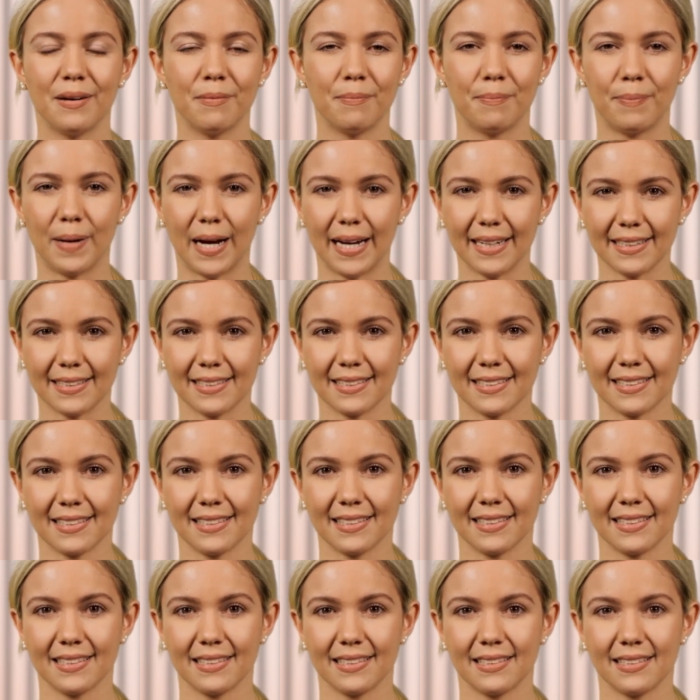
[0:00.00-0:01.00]
But
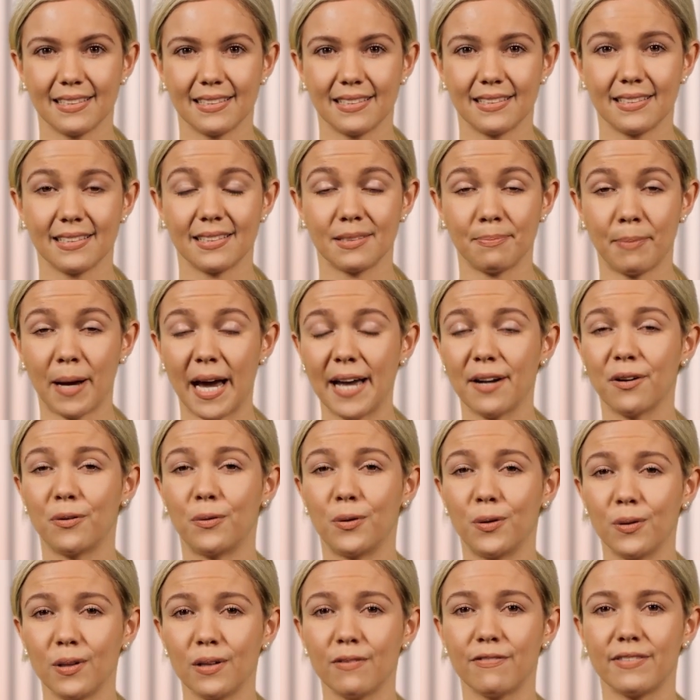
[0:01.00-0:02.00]
despite
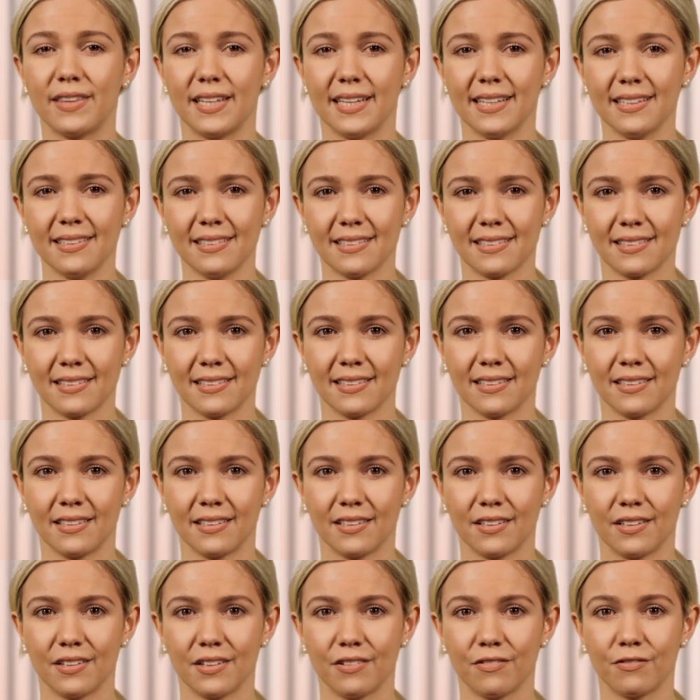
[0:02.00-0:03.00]
all of this,
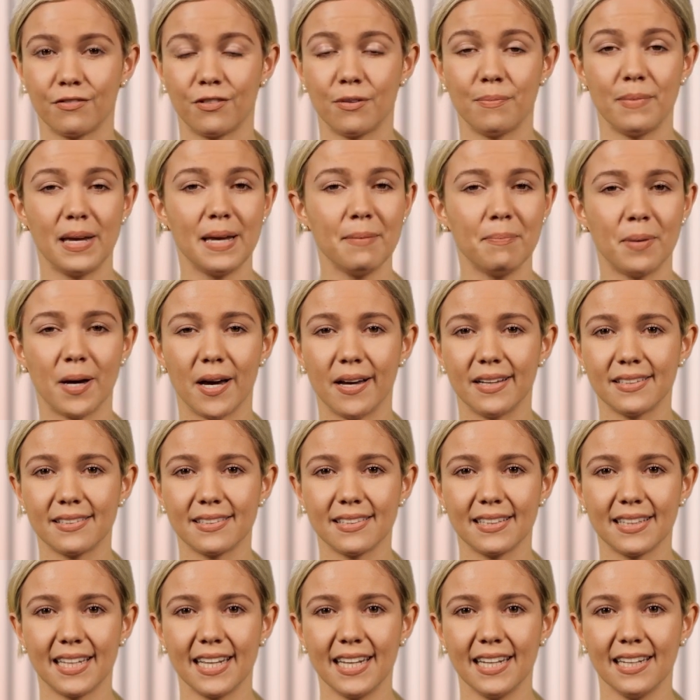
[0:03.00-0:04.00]
for me
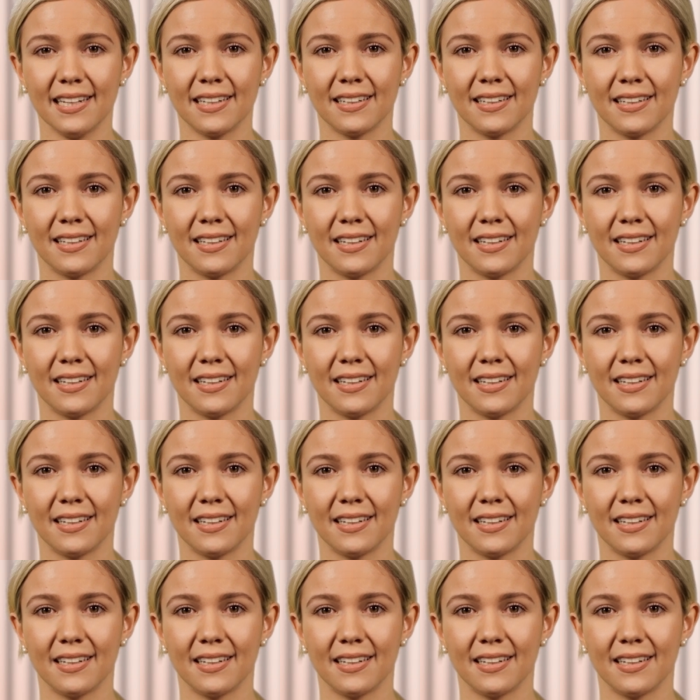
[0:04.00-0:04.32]
personally,